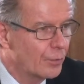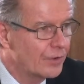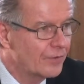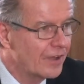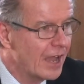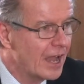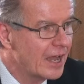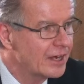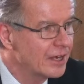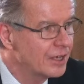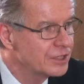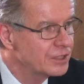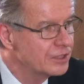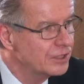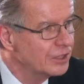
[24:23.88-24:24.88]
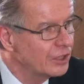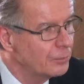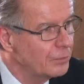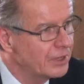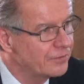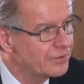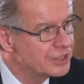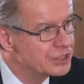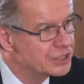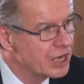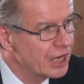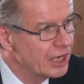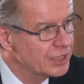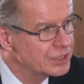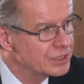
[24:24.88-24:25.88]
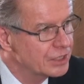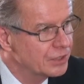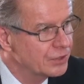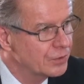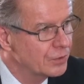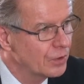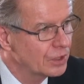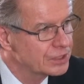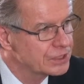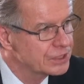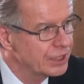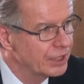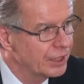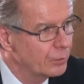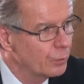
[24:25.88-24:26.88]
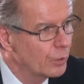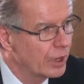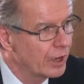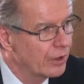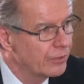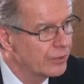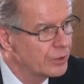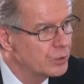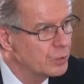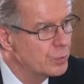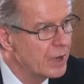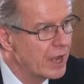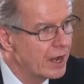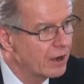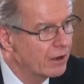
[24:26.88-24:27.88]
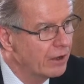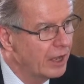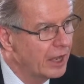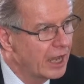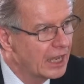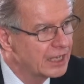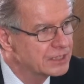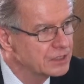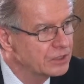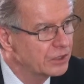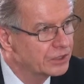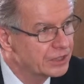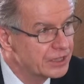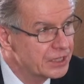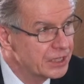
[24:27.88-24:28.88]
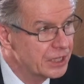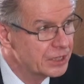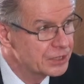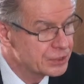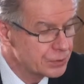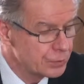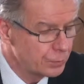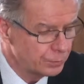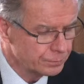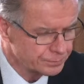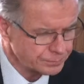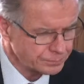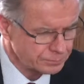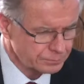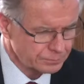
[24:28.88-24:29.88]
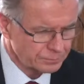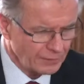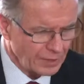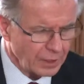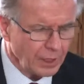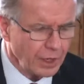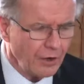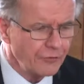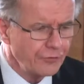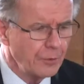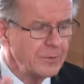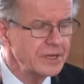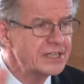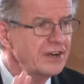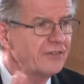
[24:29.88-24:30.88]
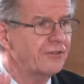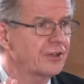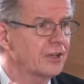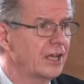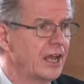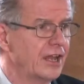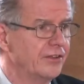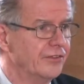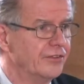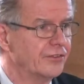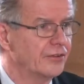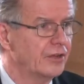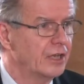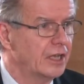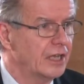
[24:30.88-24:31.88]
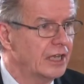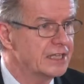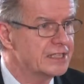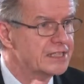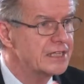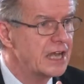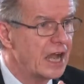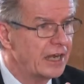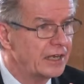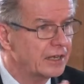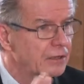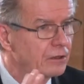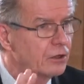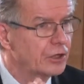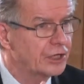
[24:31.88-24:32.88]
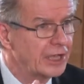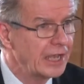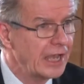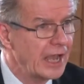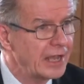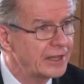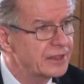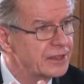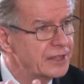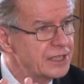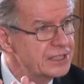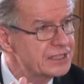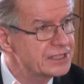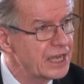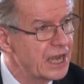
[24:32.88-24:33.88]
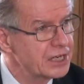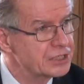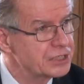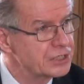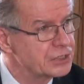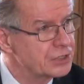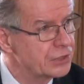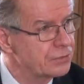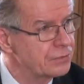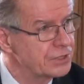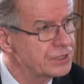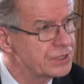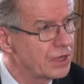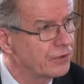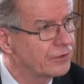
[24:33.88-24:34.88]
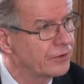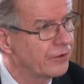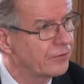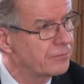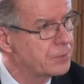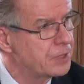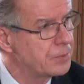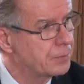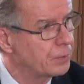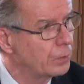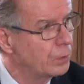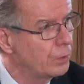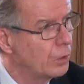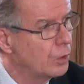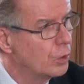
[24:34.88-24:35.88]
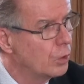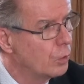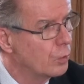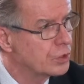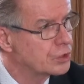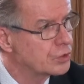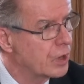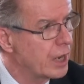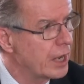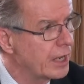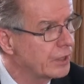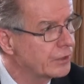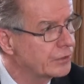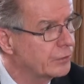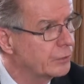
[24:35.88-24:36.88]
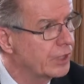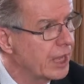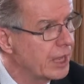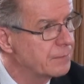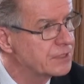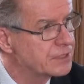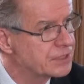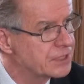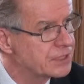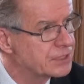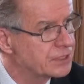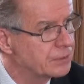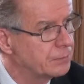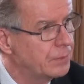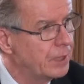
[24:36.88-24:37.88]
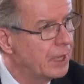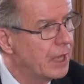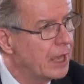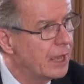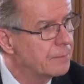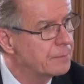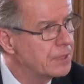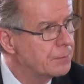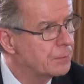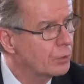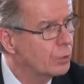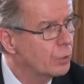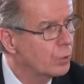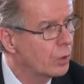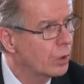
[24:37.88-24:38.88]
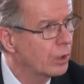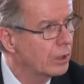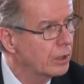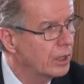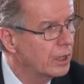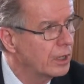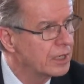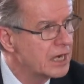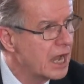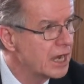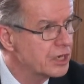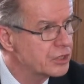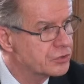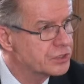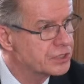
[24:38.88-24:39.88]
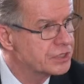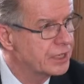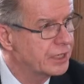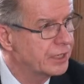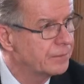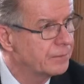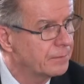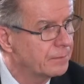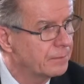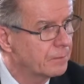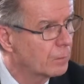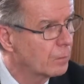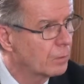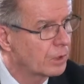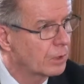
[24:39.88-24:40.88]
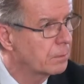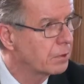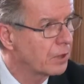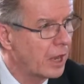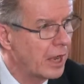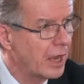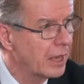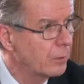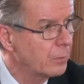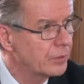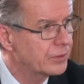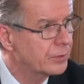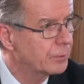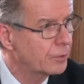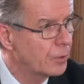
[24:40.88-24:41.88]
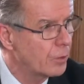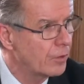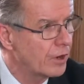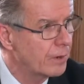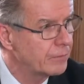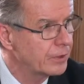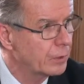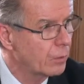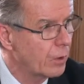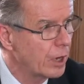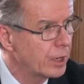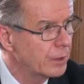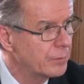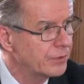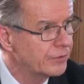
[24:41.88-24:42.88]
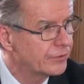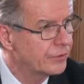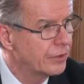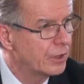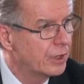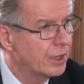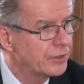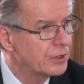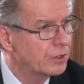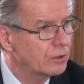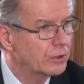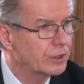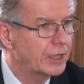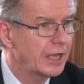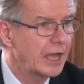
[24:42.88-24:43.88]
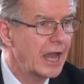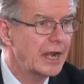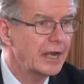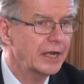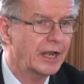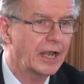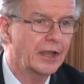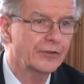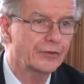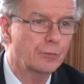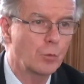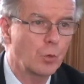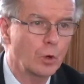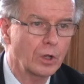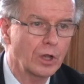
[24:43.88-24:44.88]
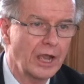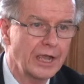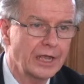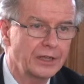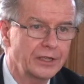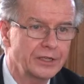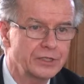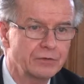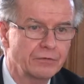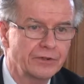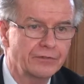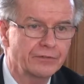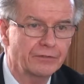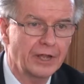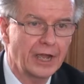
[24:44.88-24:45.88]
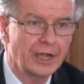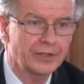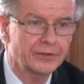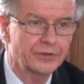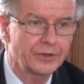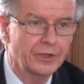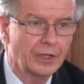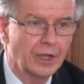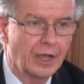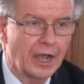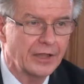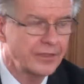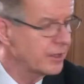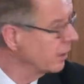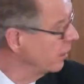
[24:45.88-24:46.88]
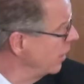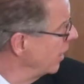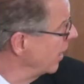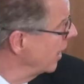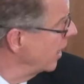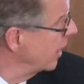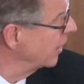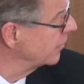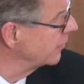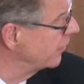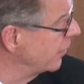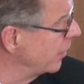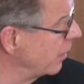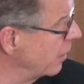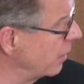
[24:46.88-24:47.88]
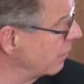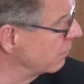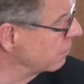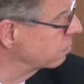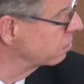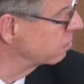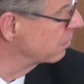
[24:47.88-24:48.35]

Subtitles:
we've had a little bit of a change in New York City where the new mayor has looked at the issue from a different lens. It's not looking at these sanctions as a result of people who are trying to game the system and people who are not interested in complying with the program requirements. They're looking at it as more likely to reflect, I think, as the